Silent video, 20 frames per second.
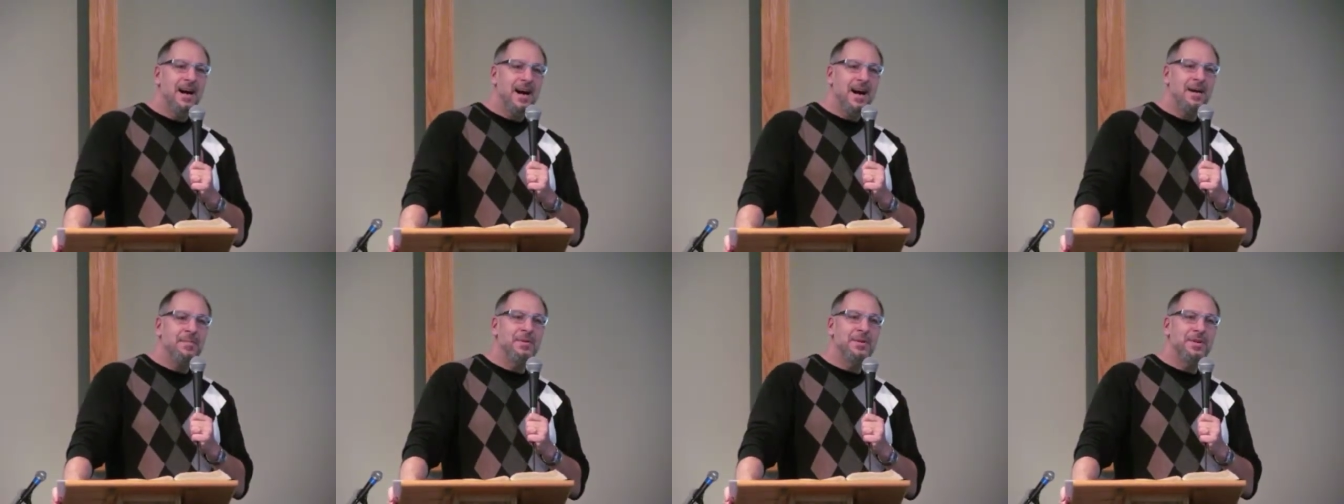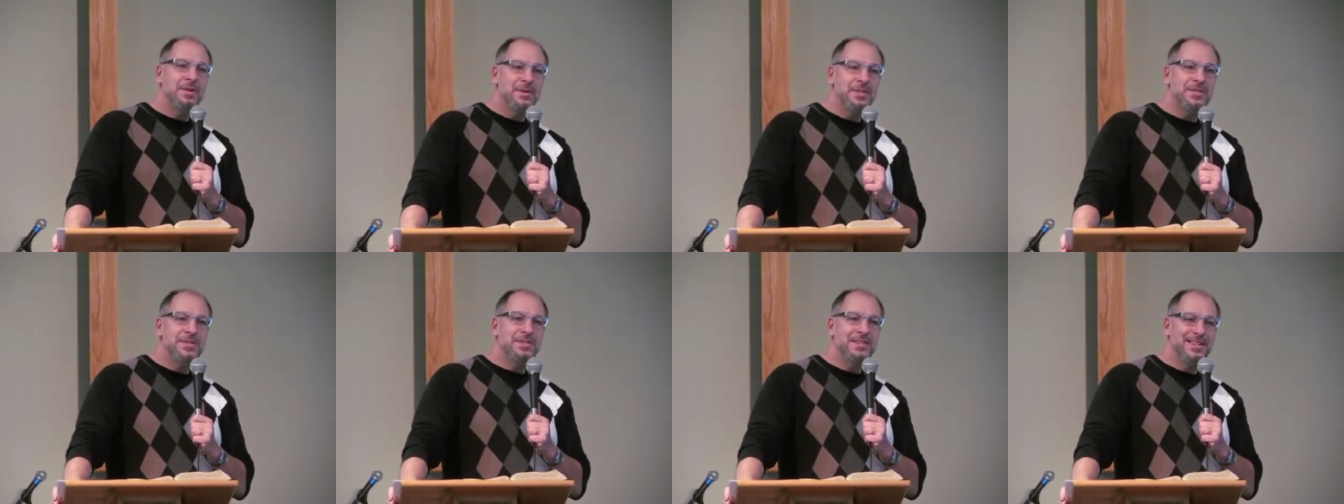I'm a
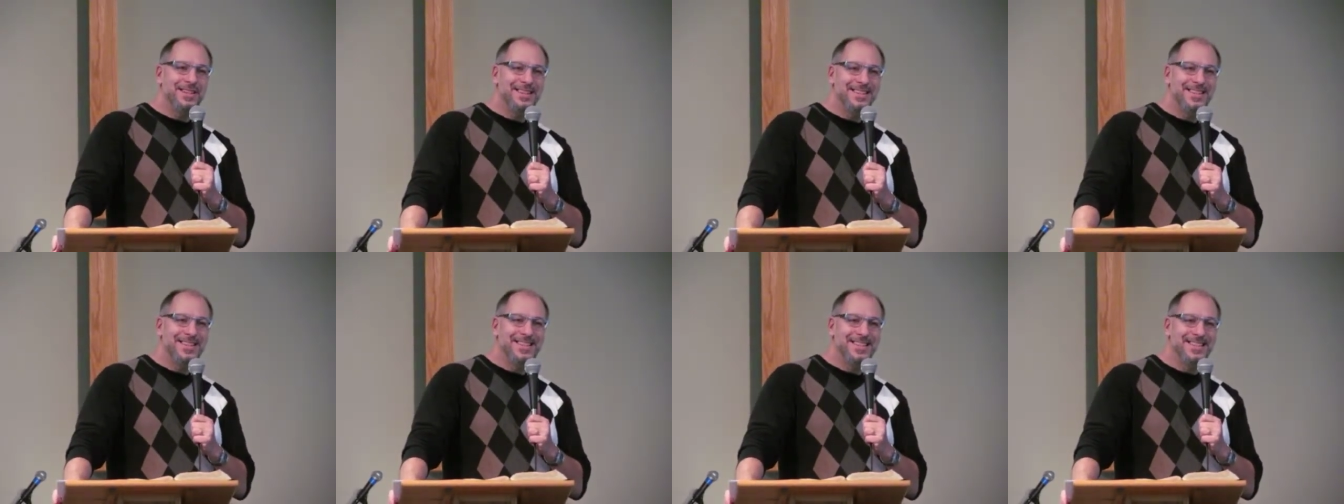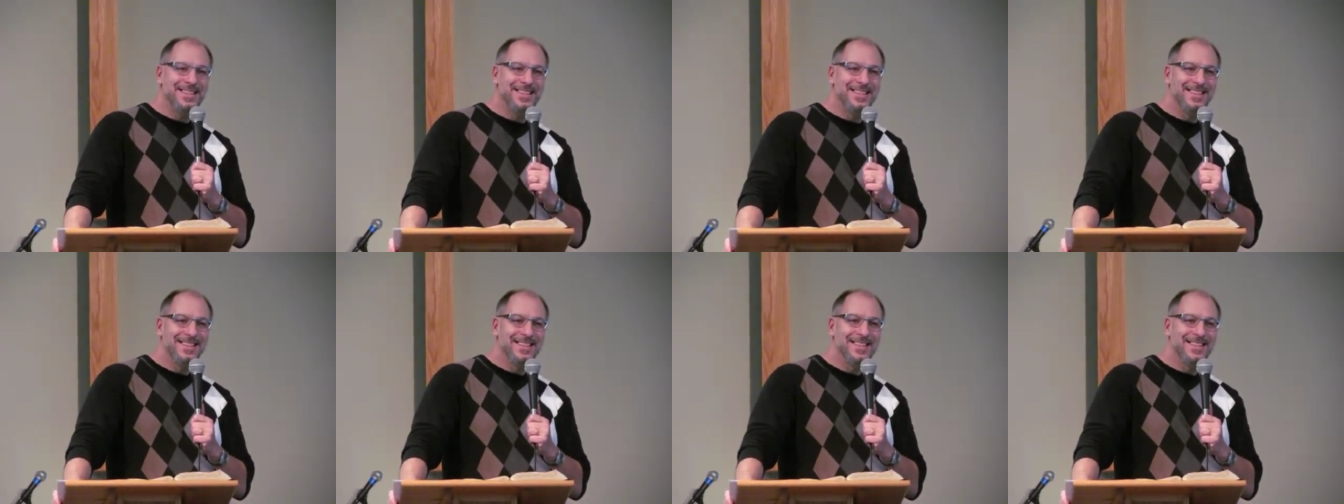Christian.
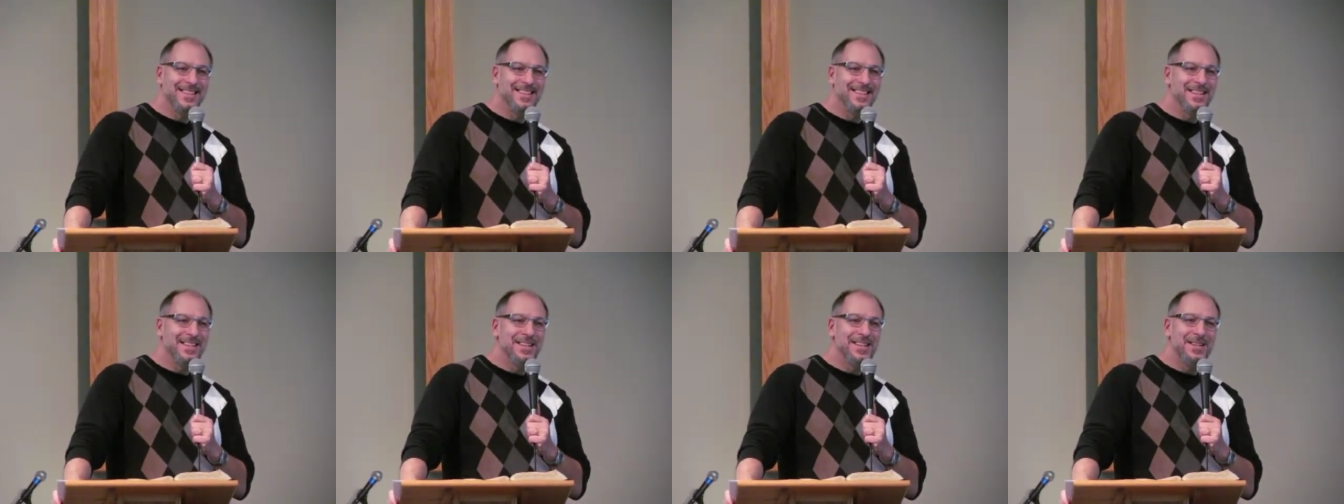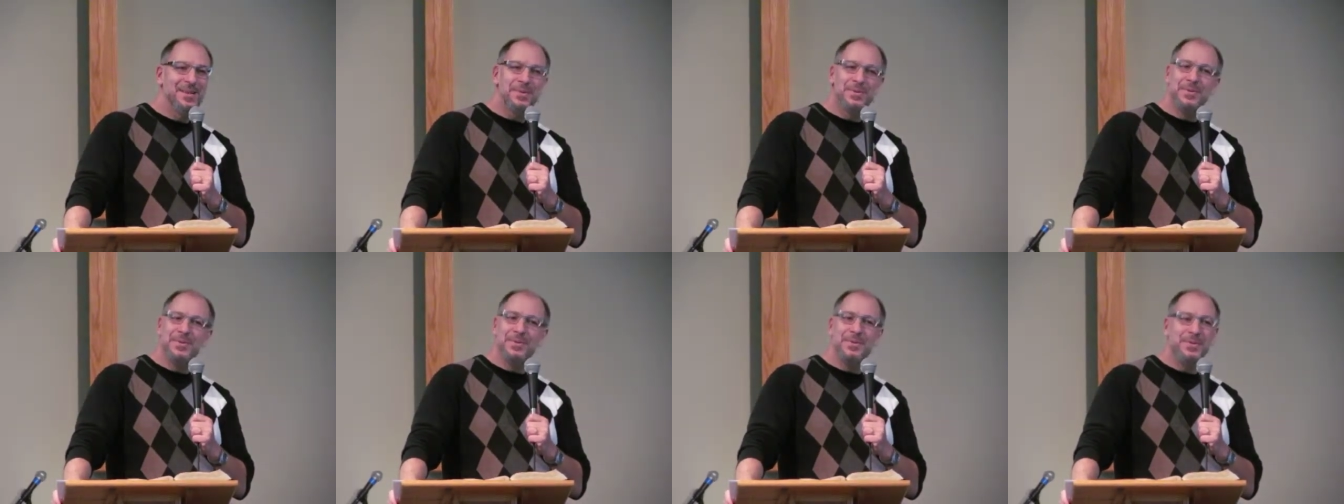
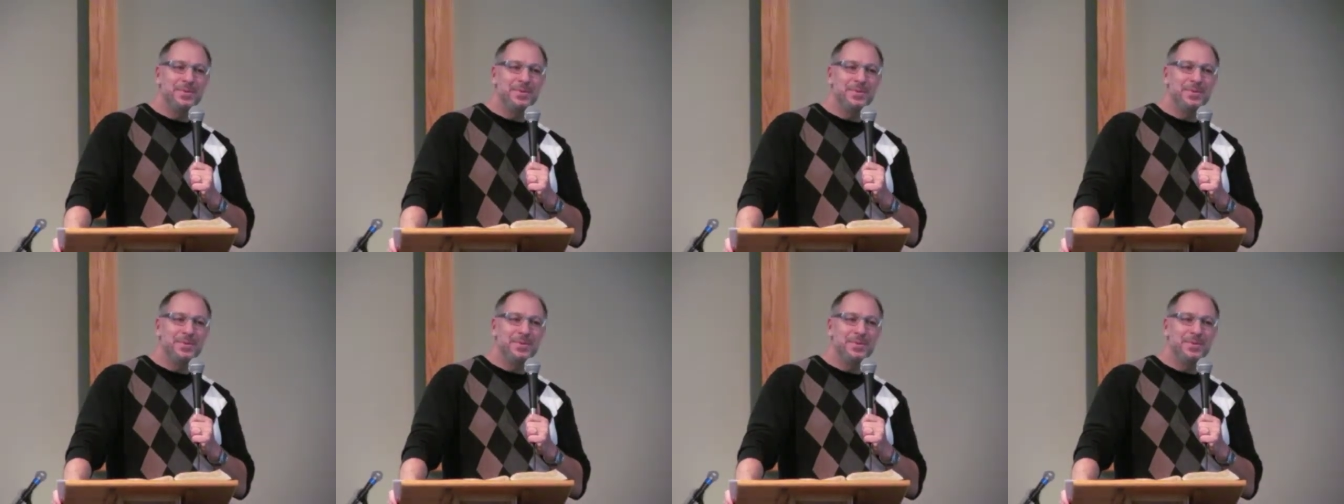Whew.